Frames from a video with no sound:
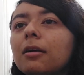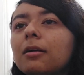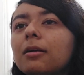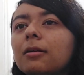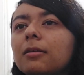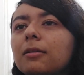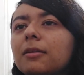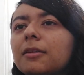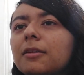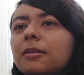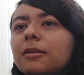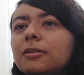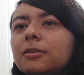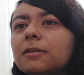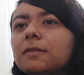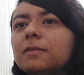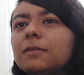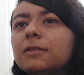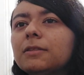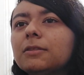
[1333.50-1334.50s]
Only those
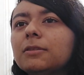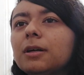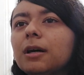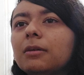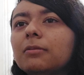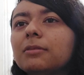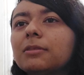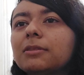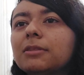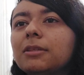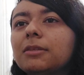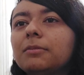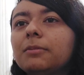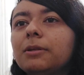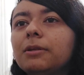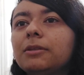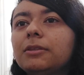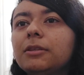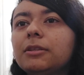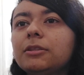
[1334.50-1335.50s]
of us who have
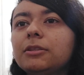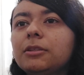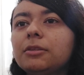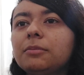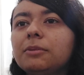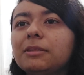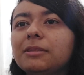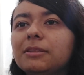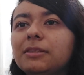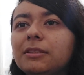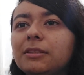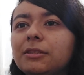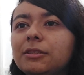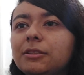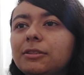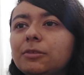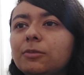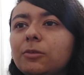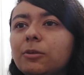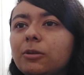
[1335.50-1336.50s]
accepted Chainsaw Man's
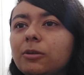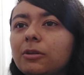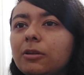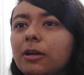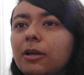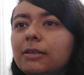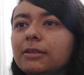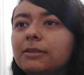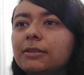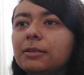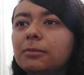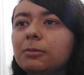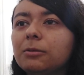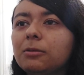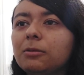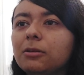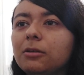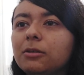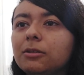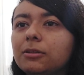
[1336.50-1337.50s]
teachings work as
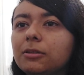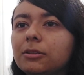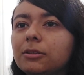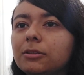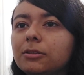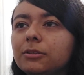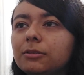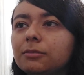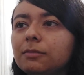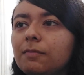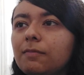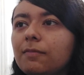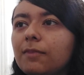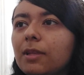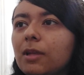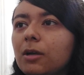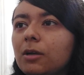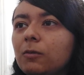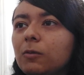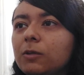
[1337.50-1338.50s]
Devil Hunters.
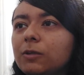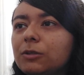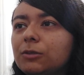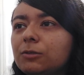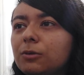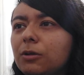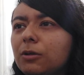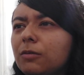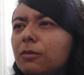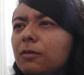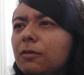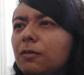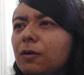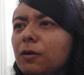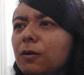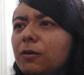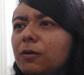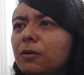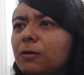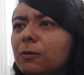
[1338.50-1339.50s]
What's wrong with
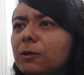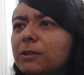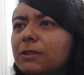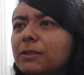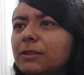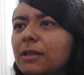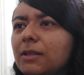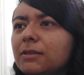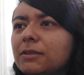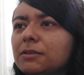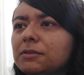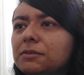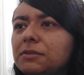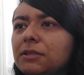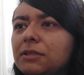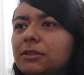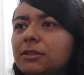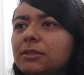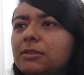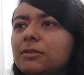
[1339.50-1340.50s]
following one's sense of
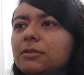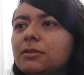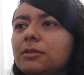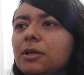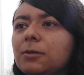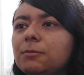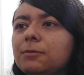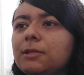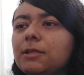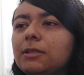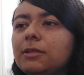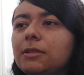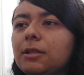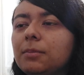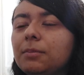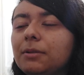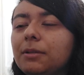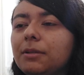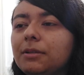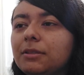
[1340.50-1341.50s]
justice to save
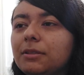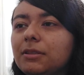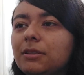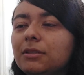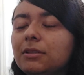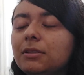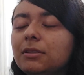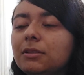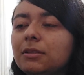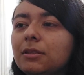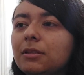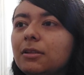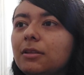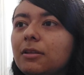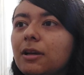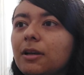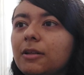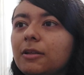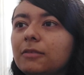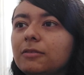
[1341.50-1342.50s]
Japanese citizens in
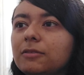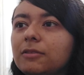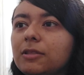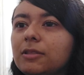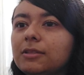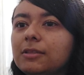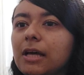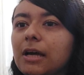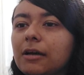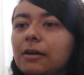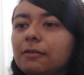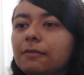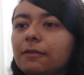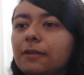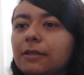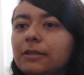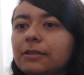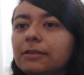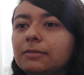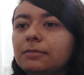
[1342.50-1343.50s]
an act of
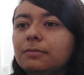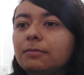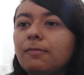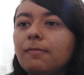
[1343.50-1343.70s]
self-sacrifice?